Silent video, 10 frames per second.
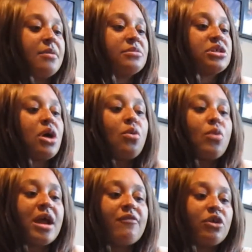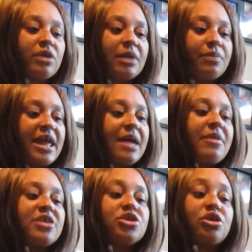So whenever you get a plant,
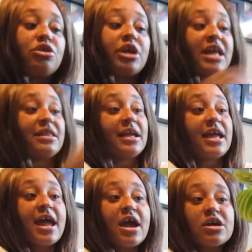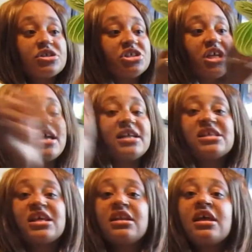make sure you look at the care sheets
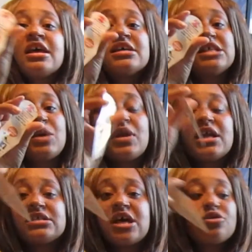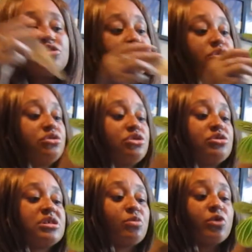and see what it tells you. Do
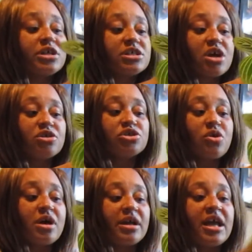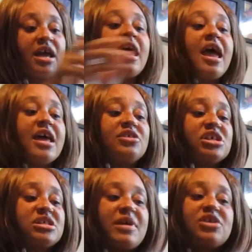some research on it, and
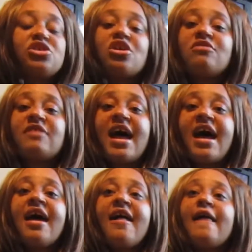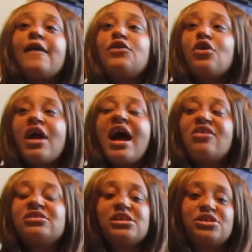just make sure that your
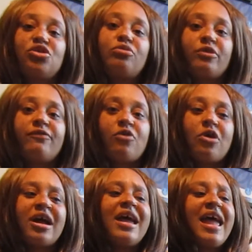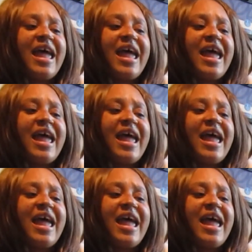house is suitable for it.